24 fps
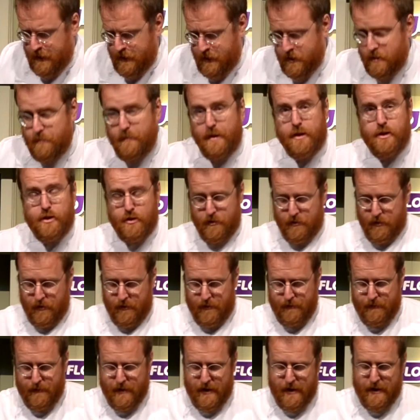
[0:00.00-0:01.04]
Just make sure
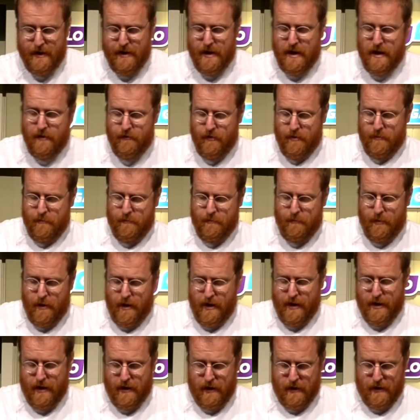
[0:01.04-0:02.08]
they're in an even
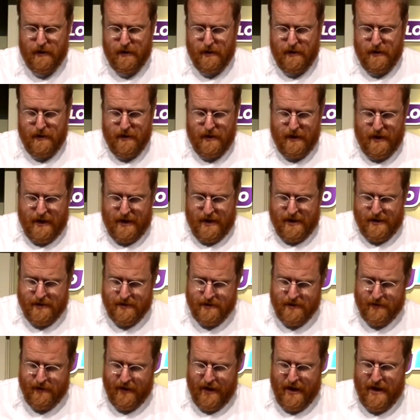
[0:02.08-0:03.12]
pile
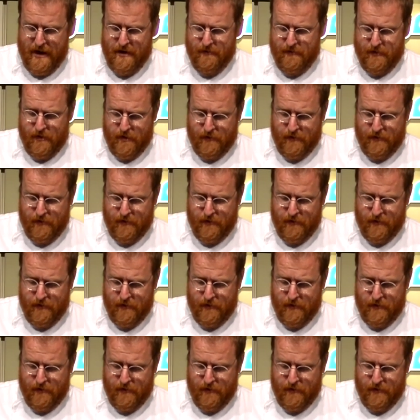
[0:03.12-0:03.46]
and that they have